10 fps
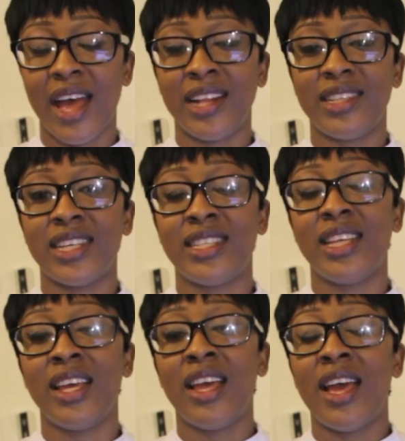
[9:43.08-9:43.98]
And
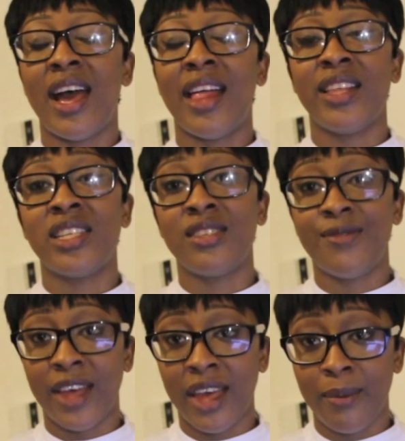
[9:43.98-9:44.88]
and this is
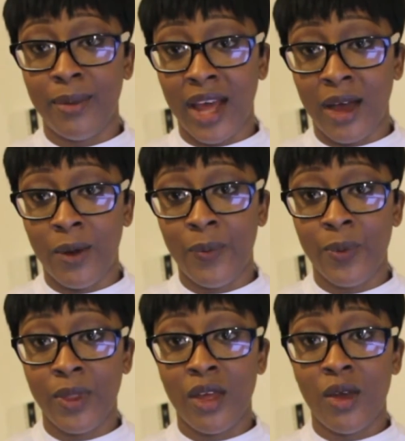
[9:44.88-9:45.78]
for him now,
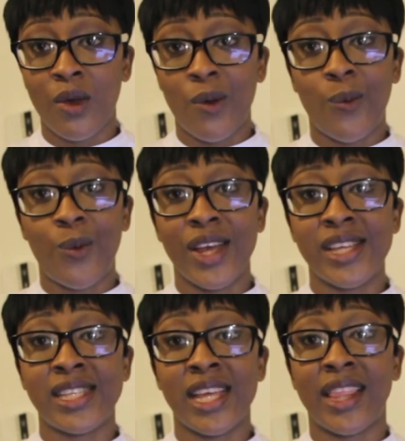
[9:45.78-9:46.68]
what
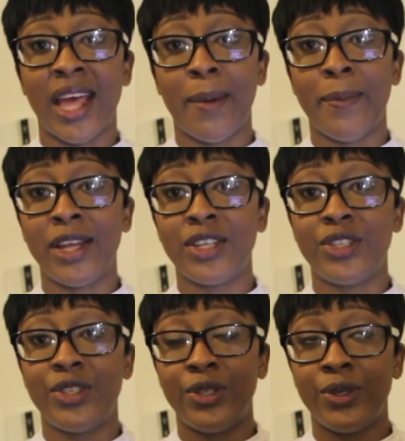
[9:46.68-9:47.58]
is it that
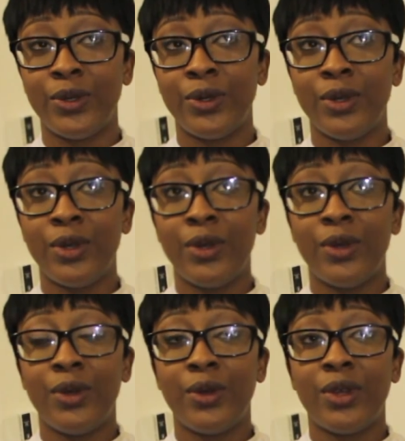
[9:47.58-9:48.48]
makes you
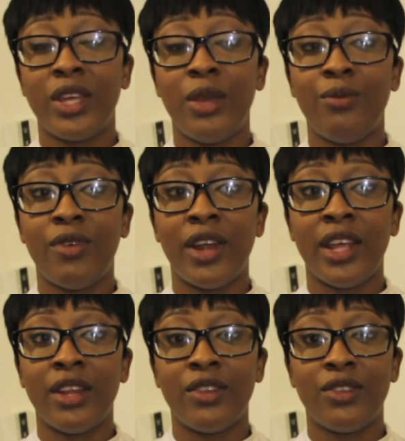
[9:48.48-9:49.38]
keep
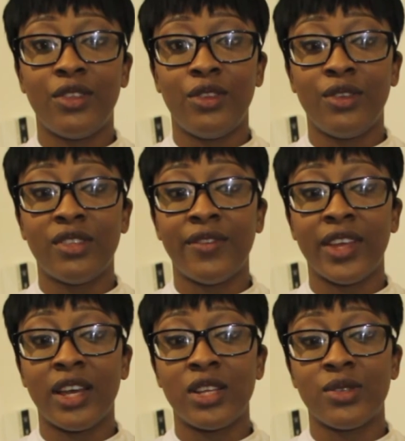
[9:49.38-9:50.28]
running to do
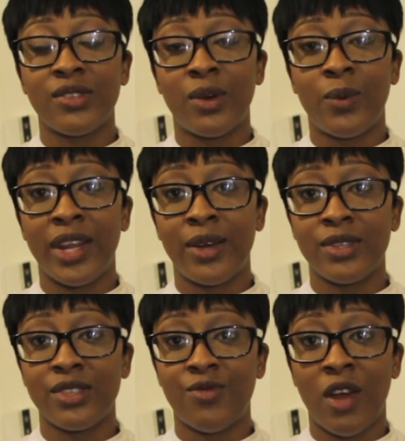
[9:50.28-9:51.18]
something else with someone
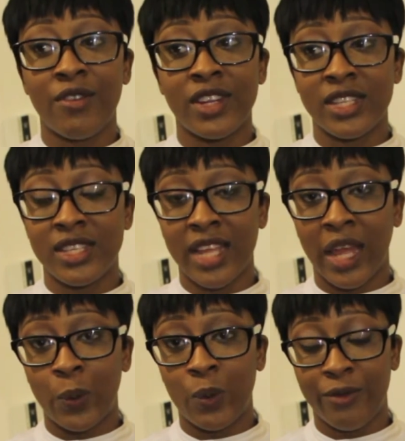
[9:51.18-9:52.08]
else rather than
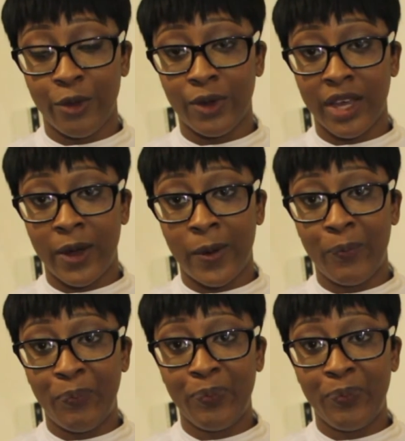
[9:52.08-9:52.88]
staying with your girl?